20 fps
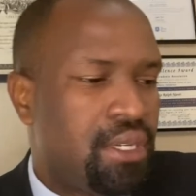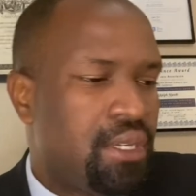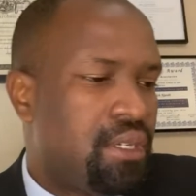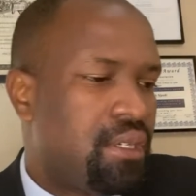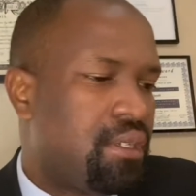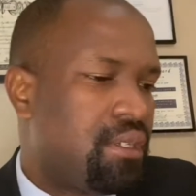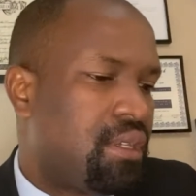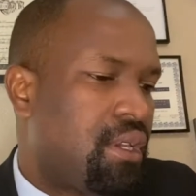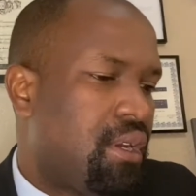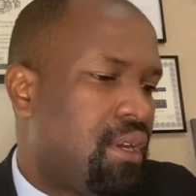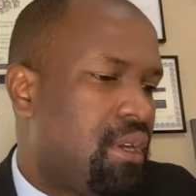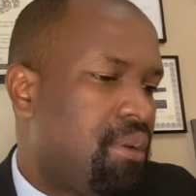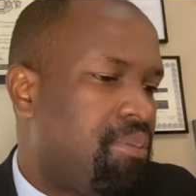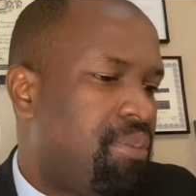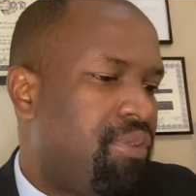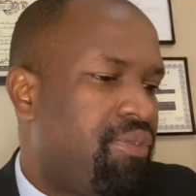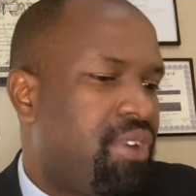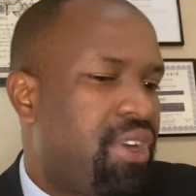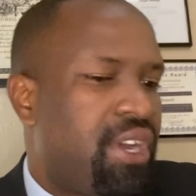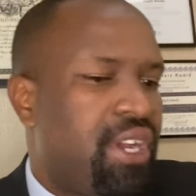So
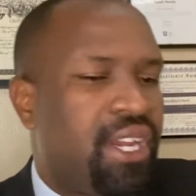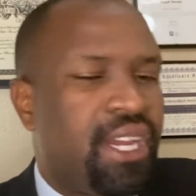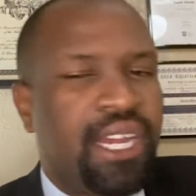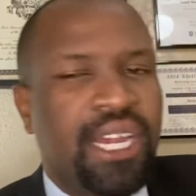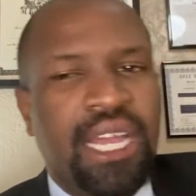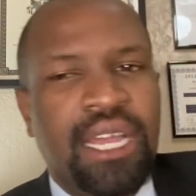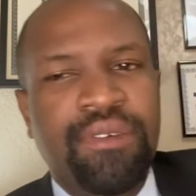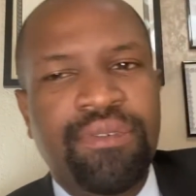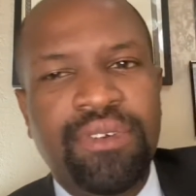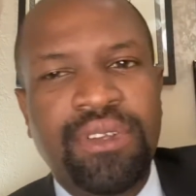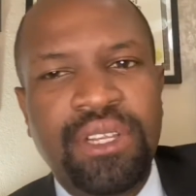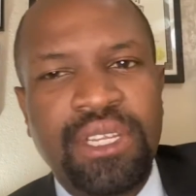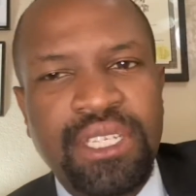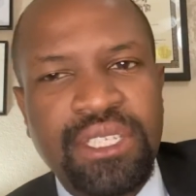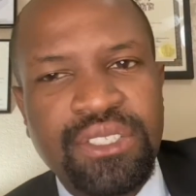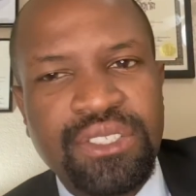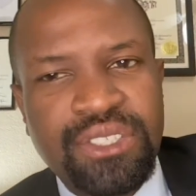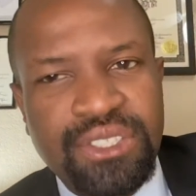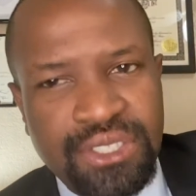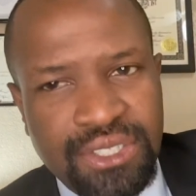be very careful
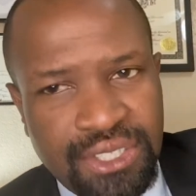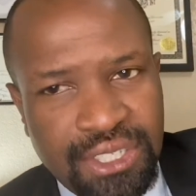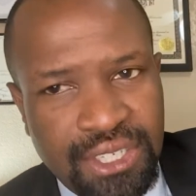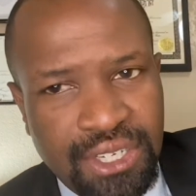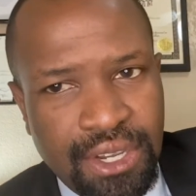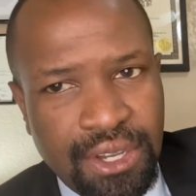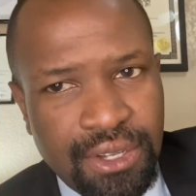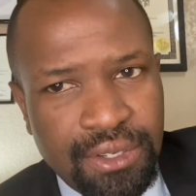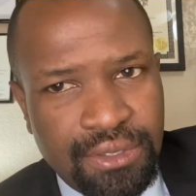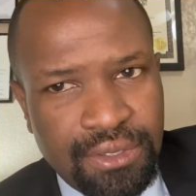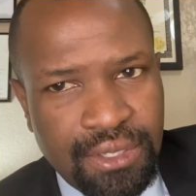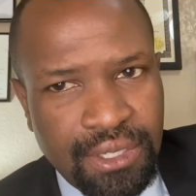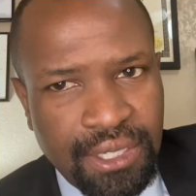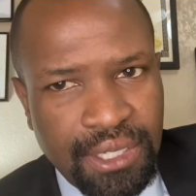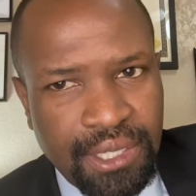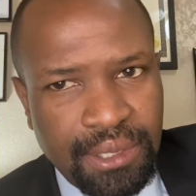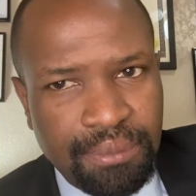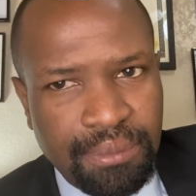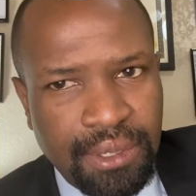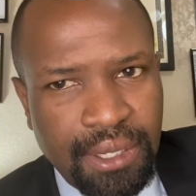in choosing your
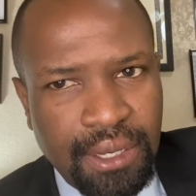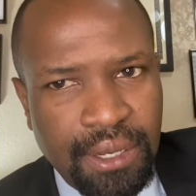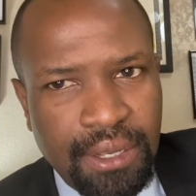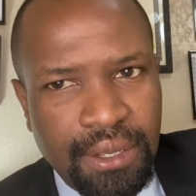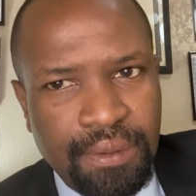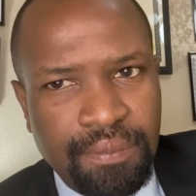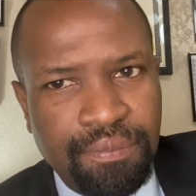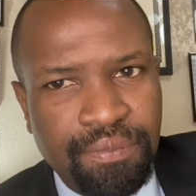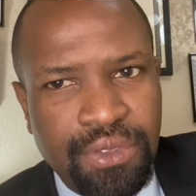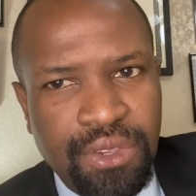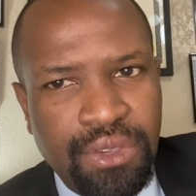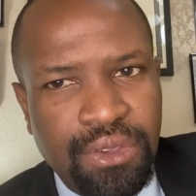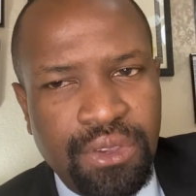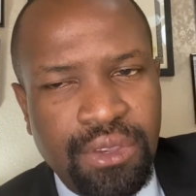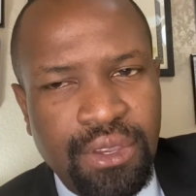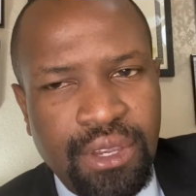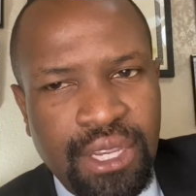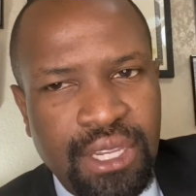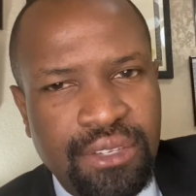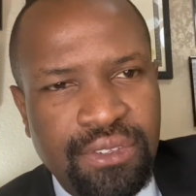theme.
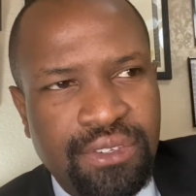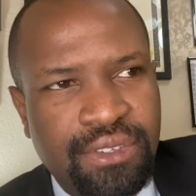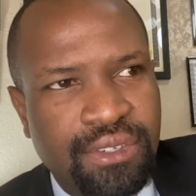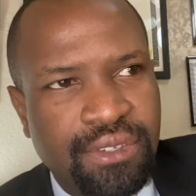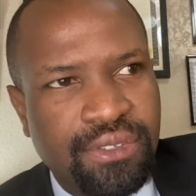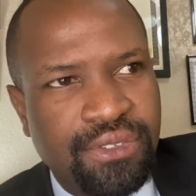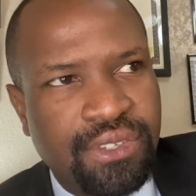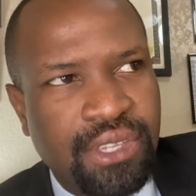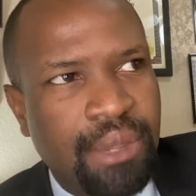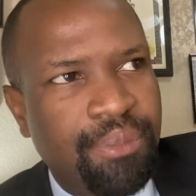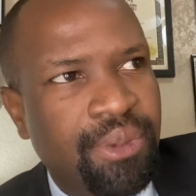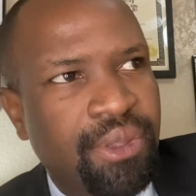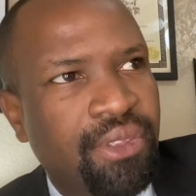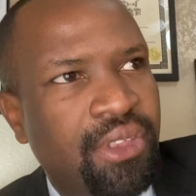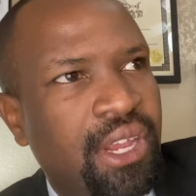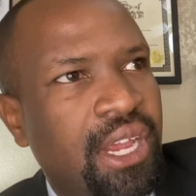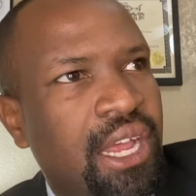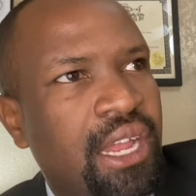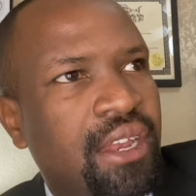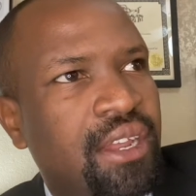You can choose. I mean,
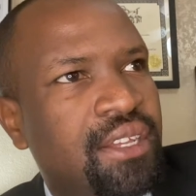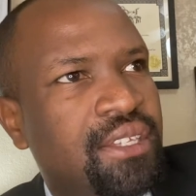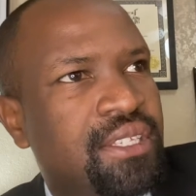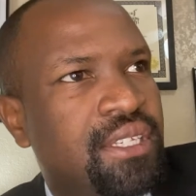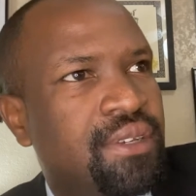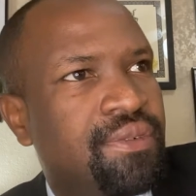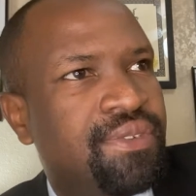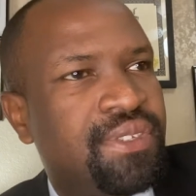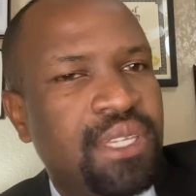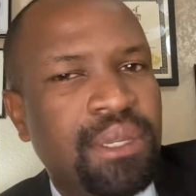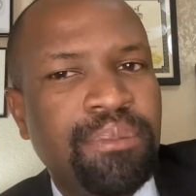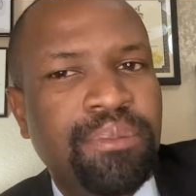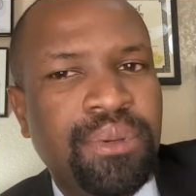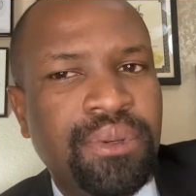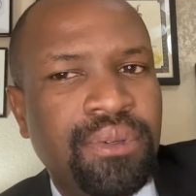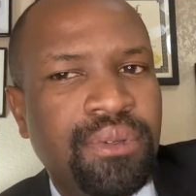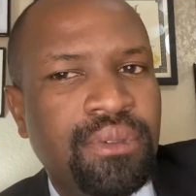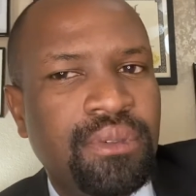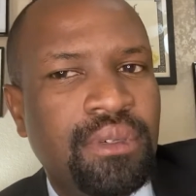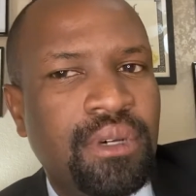there are lots of
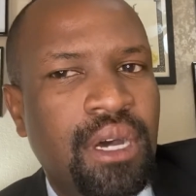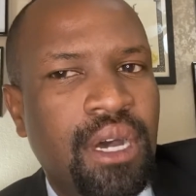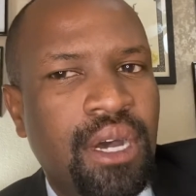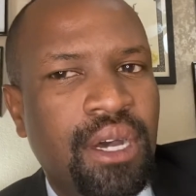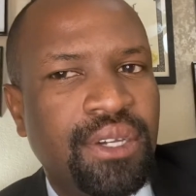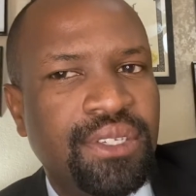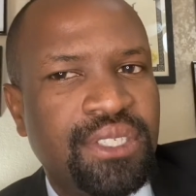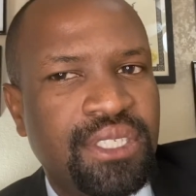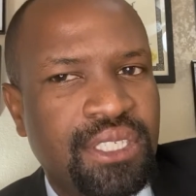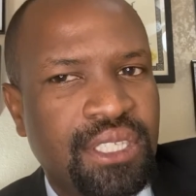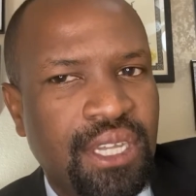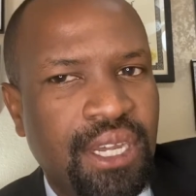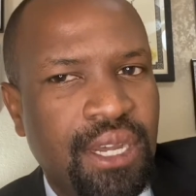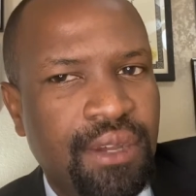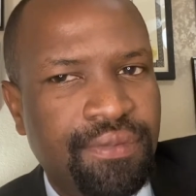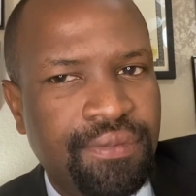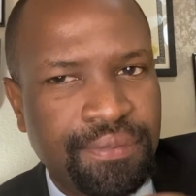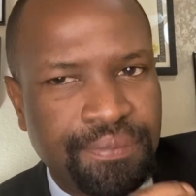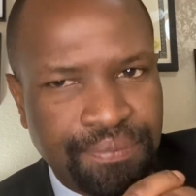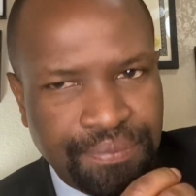simple
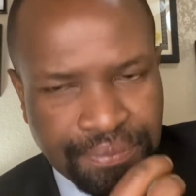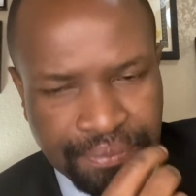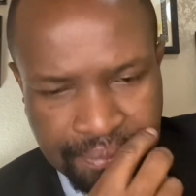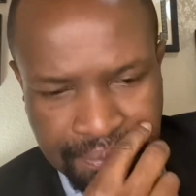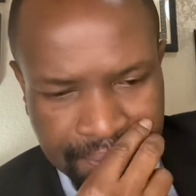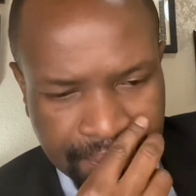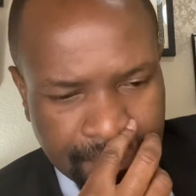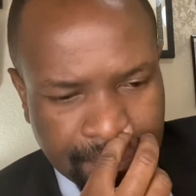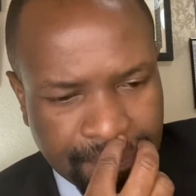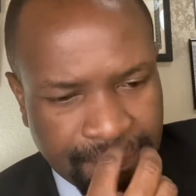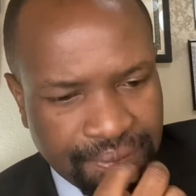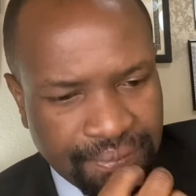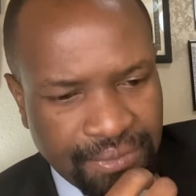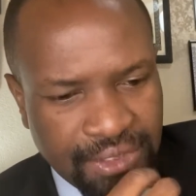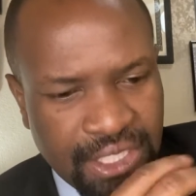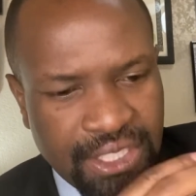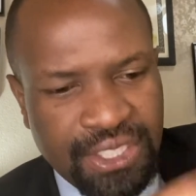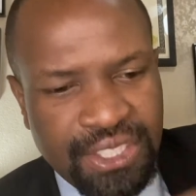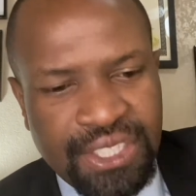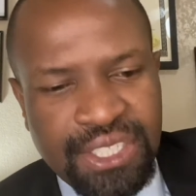stuff.
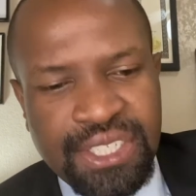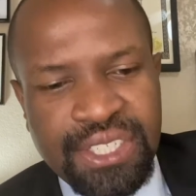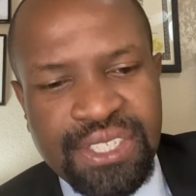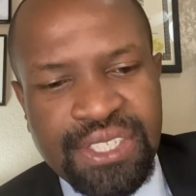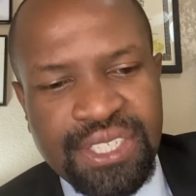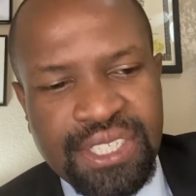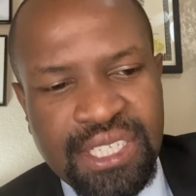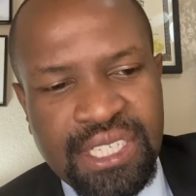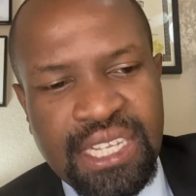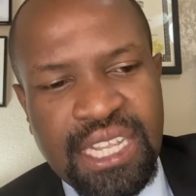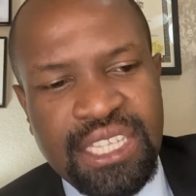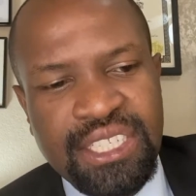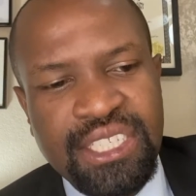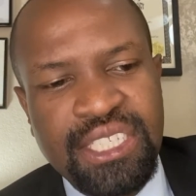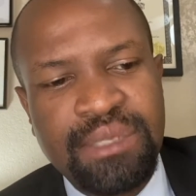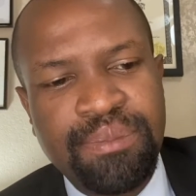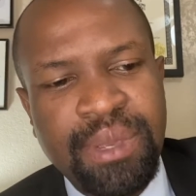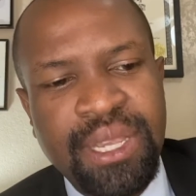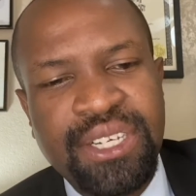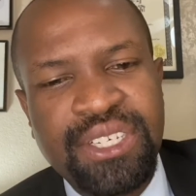Just choose it and
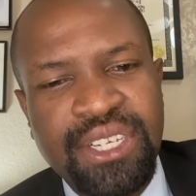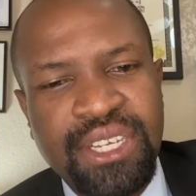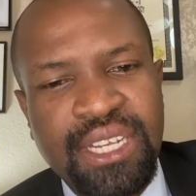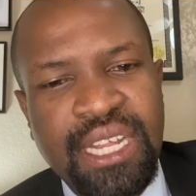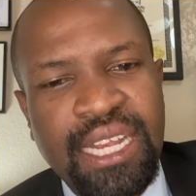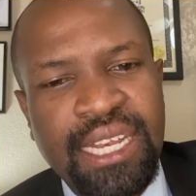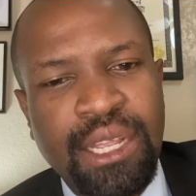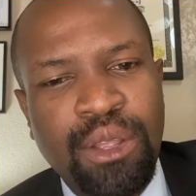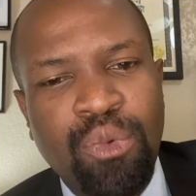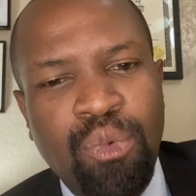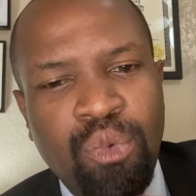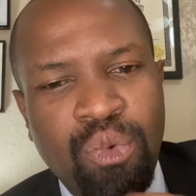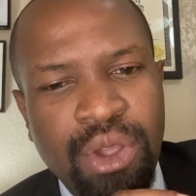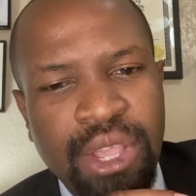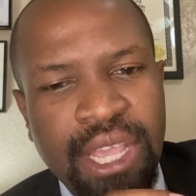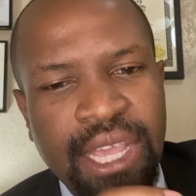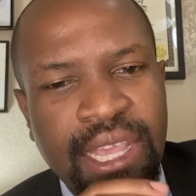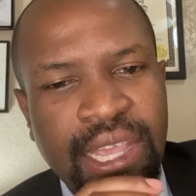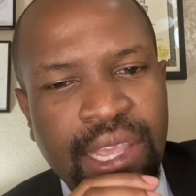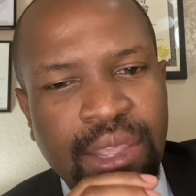just make sure that
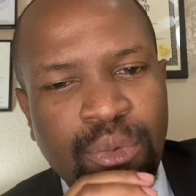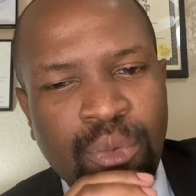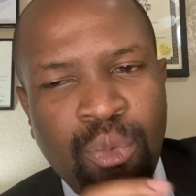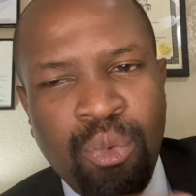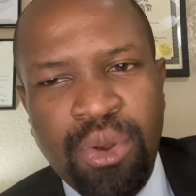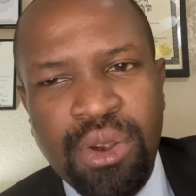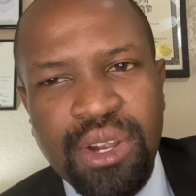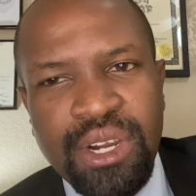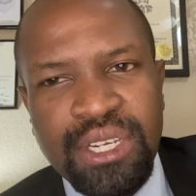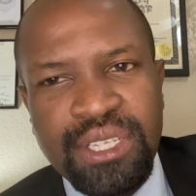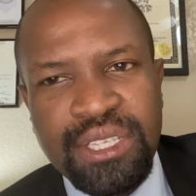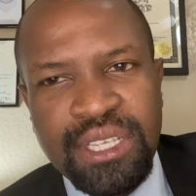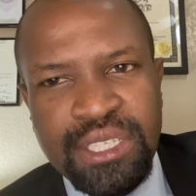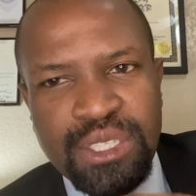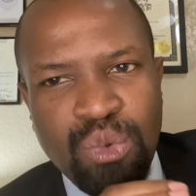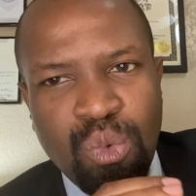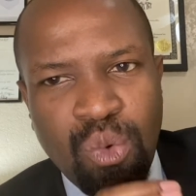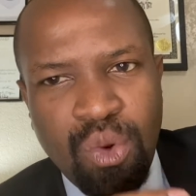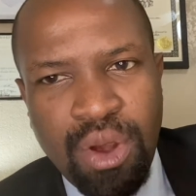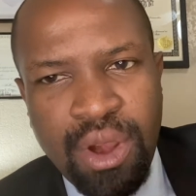it works. It's
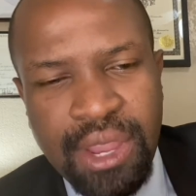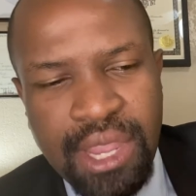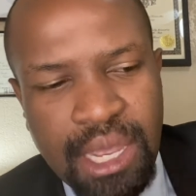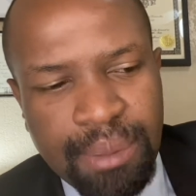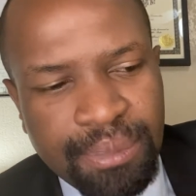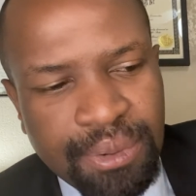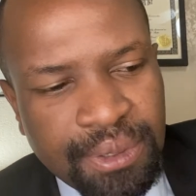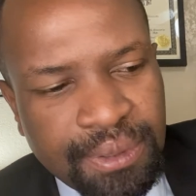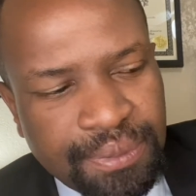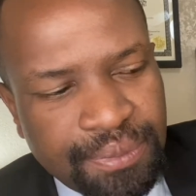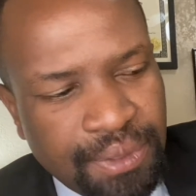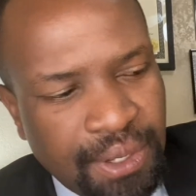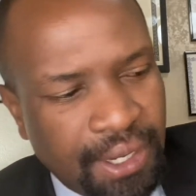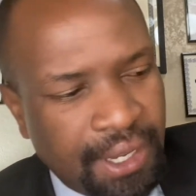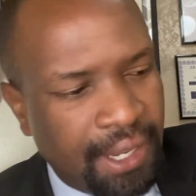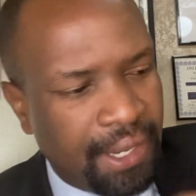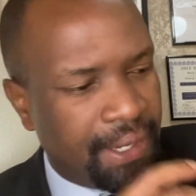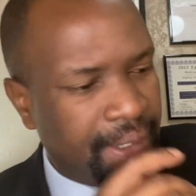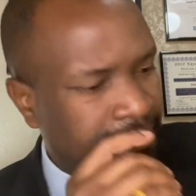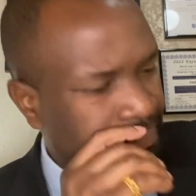workable.
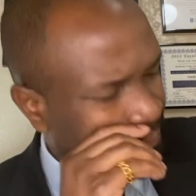Okay.